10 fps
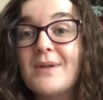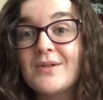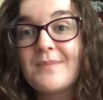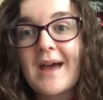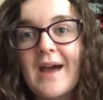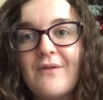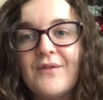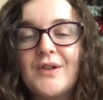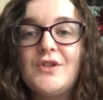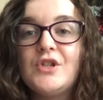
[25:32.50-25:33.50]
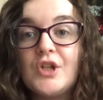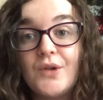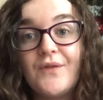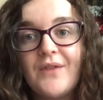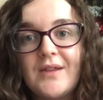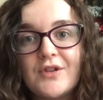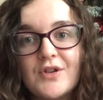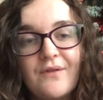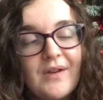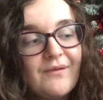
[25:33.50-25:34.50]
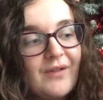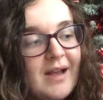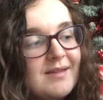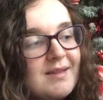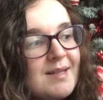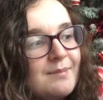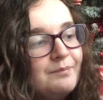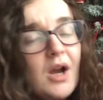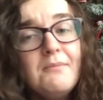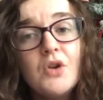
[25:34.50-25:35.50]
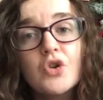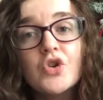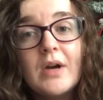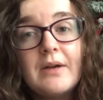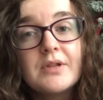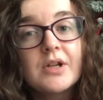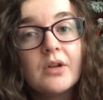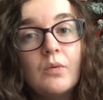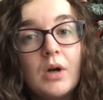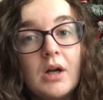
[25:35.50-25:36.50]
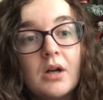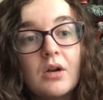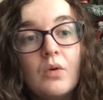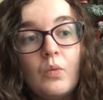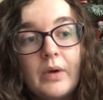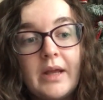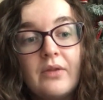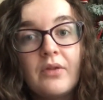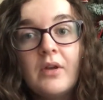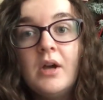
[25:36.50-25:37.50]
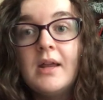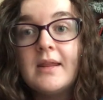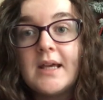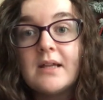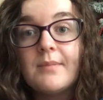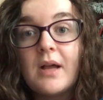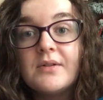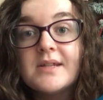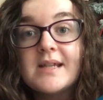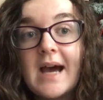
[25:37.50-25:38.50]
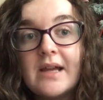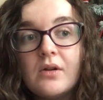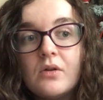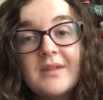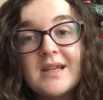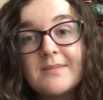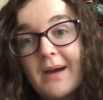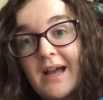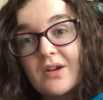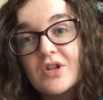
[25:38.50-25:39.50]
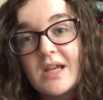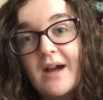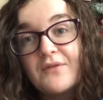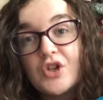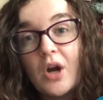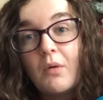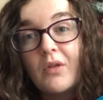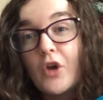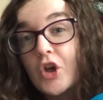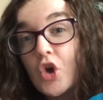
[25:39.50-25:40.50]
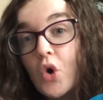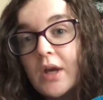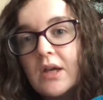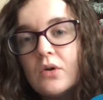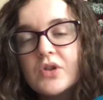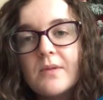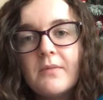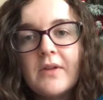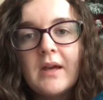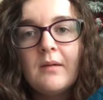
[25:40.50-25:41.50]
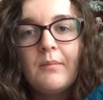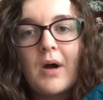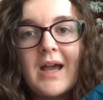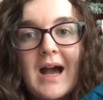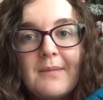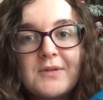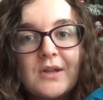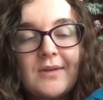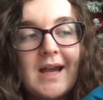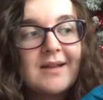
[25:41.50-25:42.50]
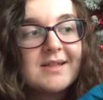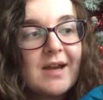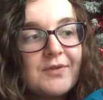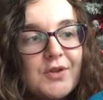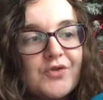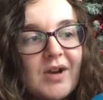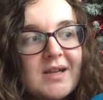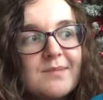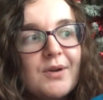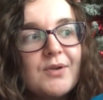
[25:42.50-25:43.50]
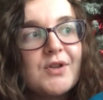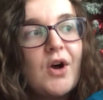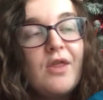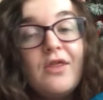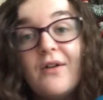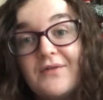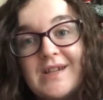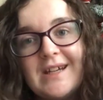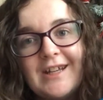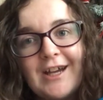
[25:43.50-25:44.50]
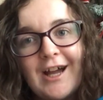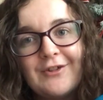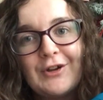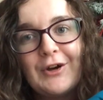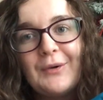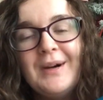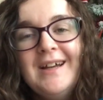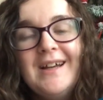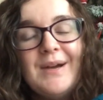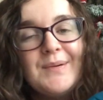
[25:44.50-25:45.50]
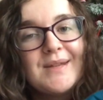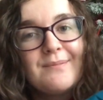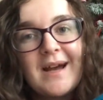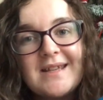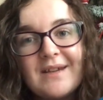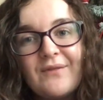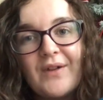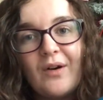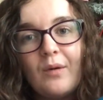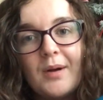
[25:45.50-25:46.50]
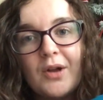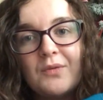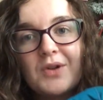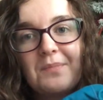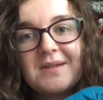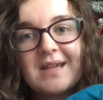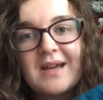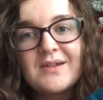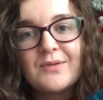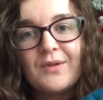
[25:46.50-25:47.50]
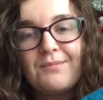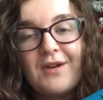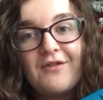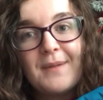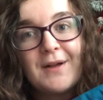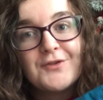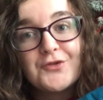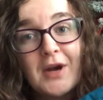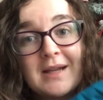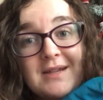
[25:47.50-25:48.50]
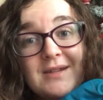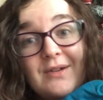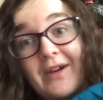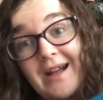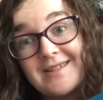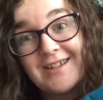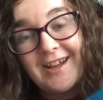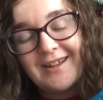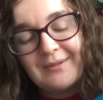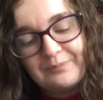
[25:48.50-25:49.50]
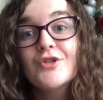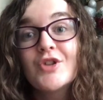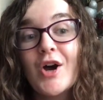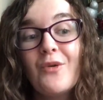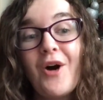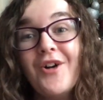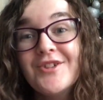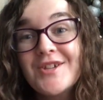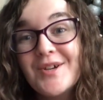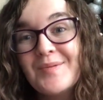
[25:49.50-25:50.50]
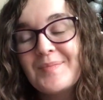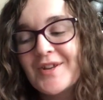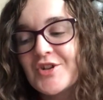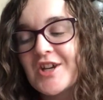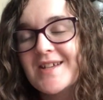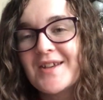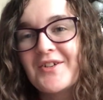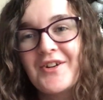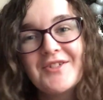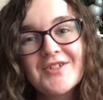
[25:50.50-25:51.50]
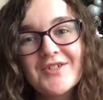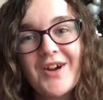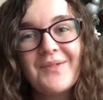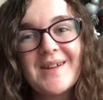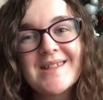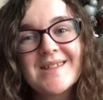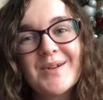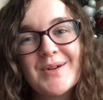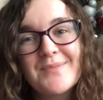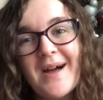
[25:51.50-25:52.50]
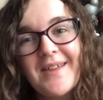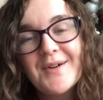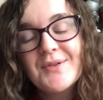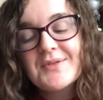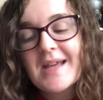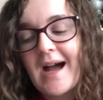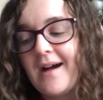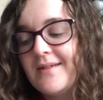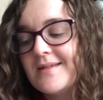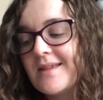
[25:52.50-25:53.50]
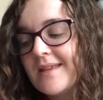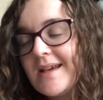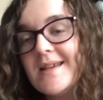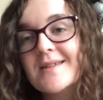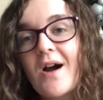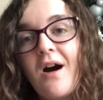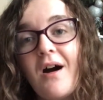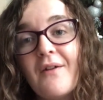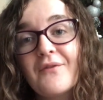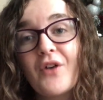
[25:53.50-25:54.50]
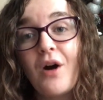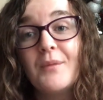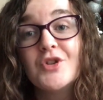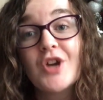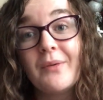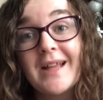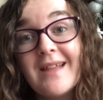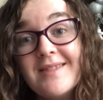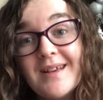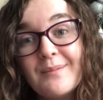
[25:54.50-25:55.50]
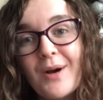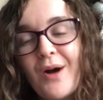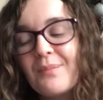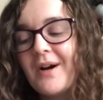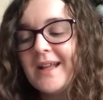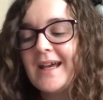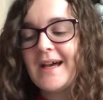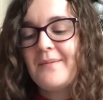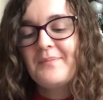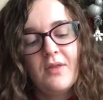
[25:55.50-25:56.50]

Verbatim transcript: Build-A-Bear outfits do fit the Duffy and Friends. I'm not sure how it's going to work with LinaBell's tail. This may actually have to go on like cookie or something, but I absolutely had to get this dress because I loved it in Encanto. It was an amazing film and I was obsessed with Mirabel's dress, so I had to get it. So on to plushes, I'm going to start with Squishmallows and these are from Joe and Andy at Park Pioneer.